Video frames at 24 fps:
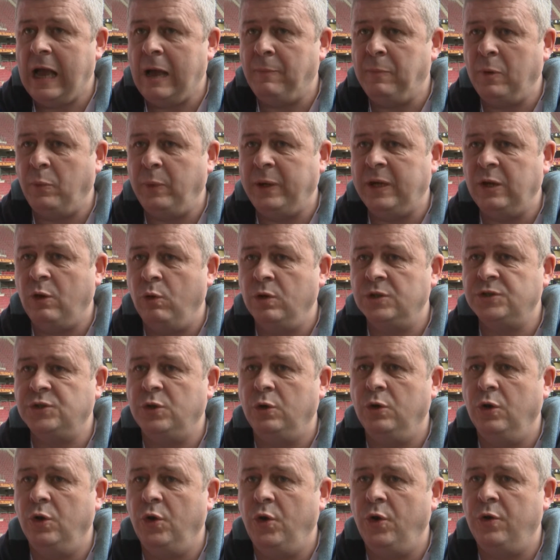but we can
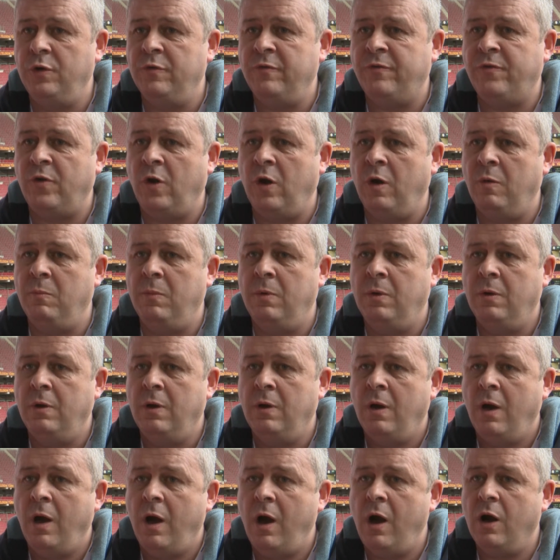also learn from
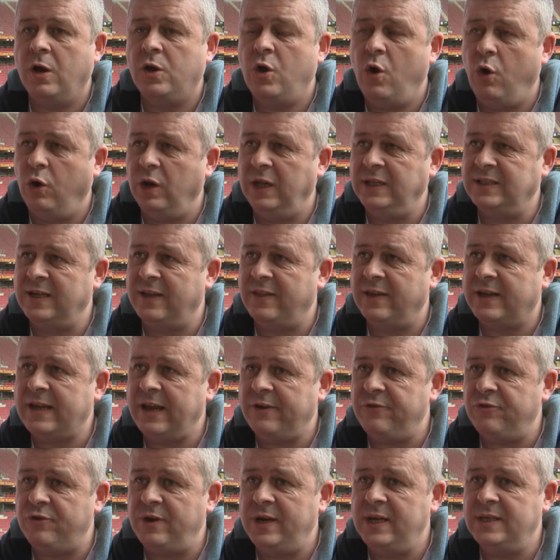our colleagues in other
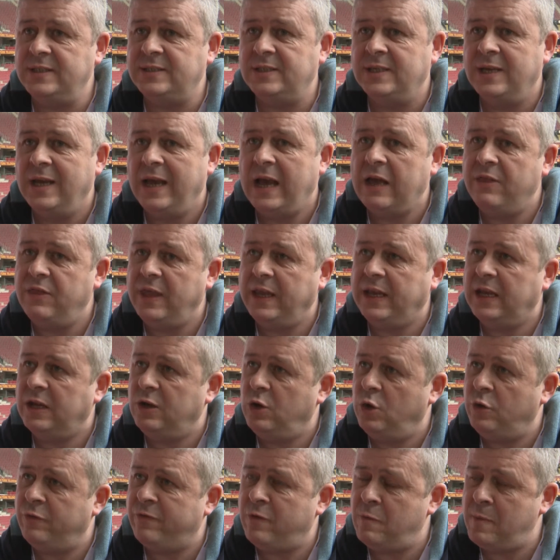countries, and they can
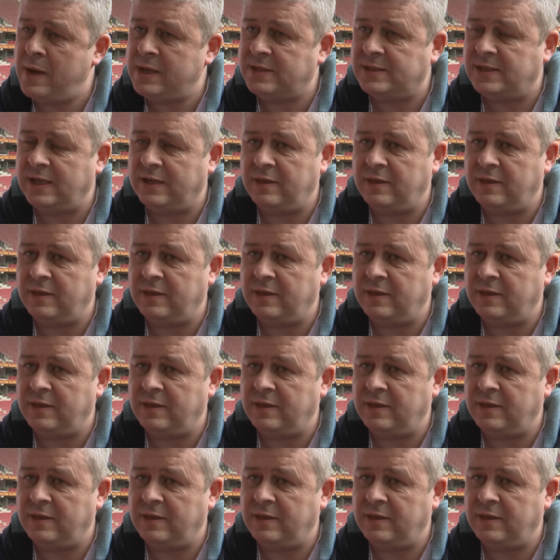learn from us.